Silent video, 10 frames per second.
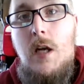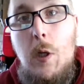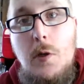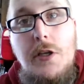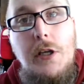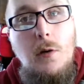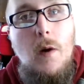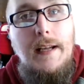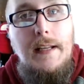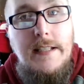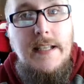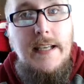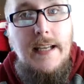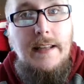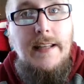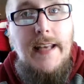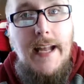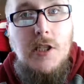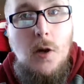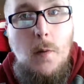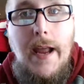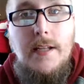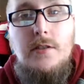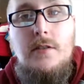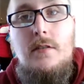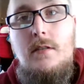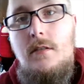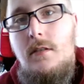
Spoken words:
Who do you want to see in the HOH?